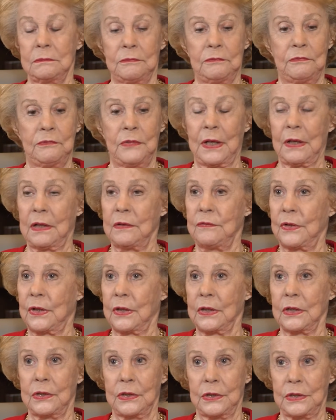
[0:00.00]
very,
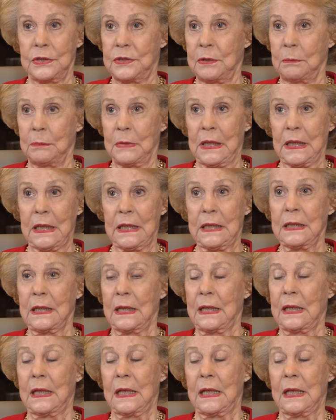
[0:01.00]
very good to me.